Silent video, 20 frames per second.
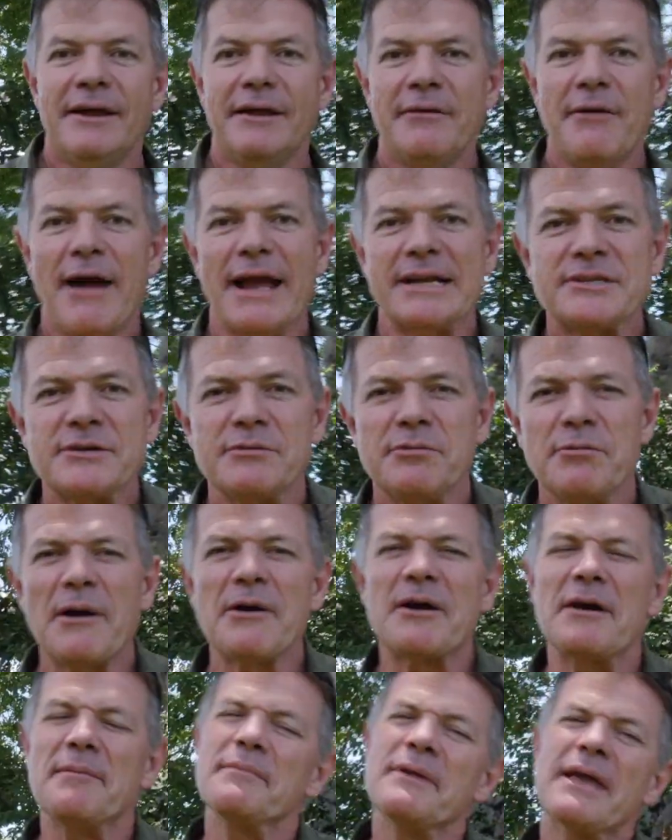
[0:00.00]
Right,
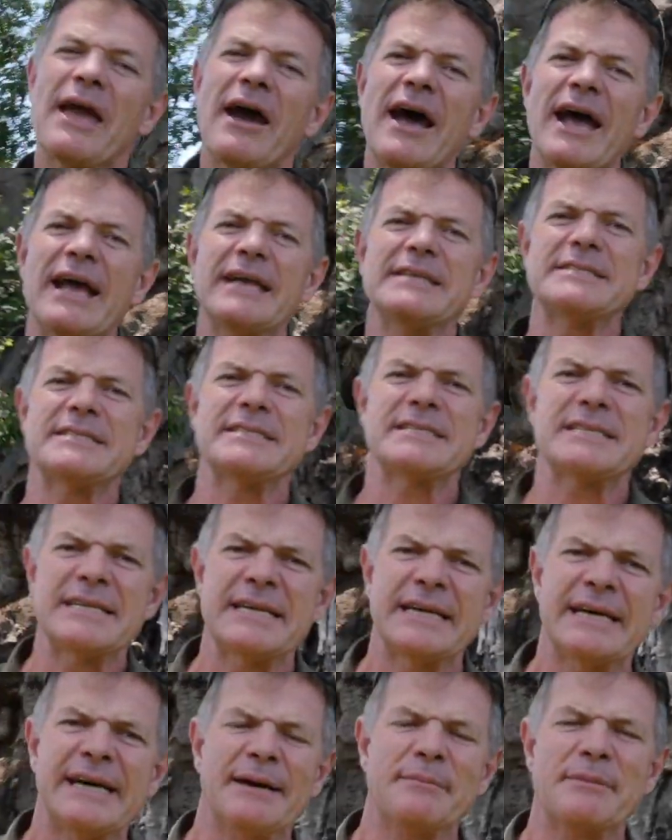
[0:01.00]
welcome guys.
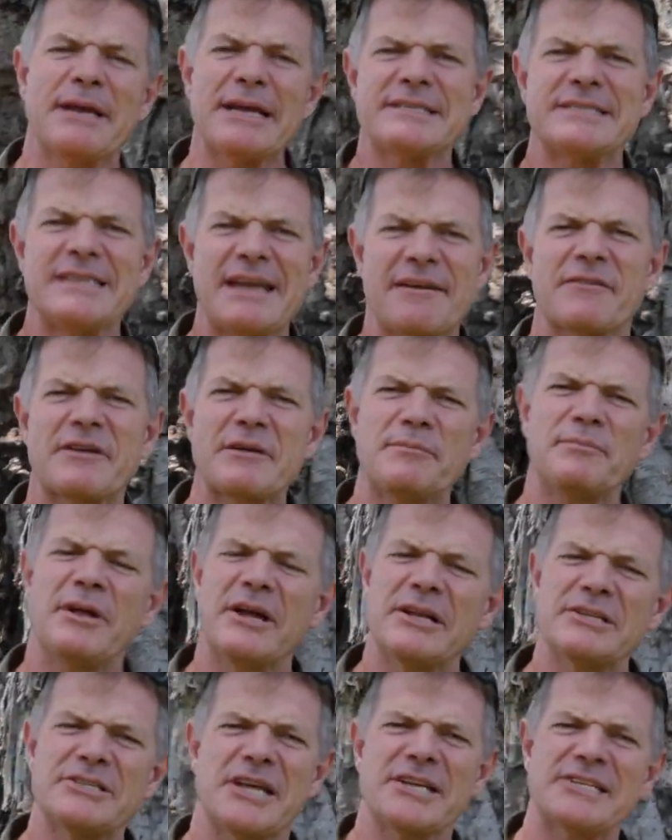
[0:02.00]
I'm Gus the African
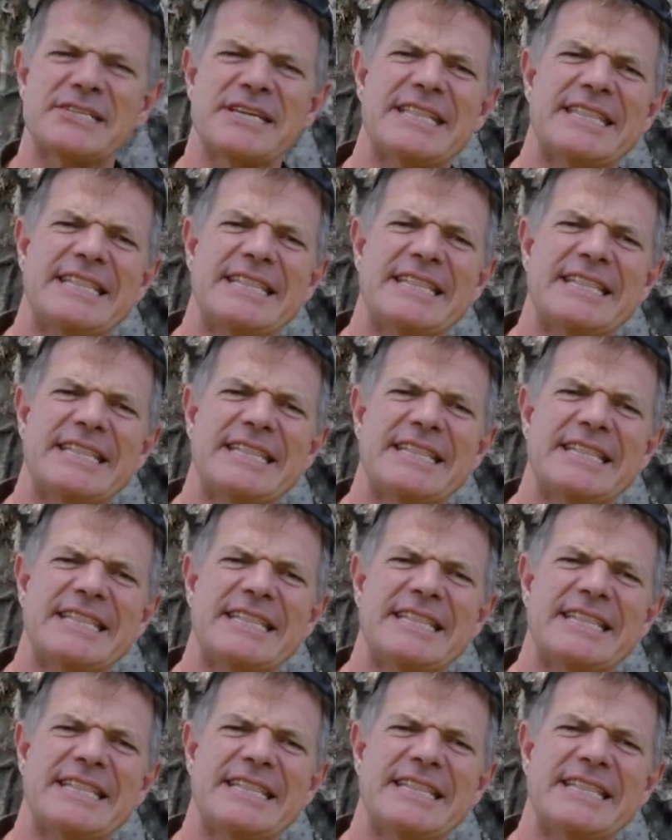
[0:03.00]
Plant Hunter.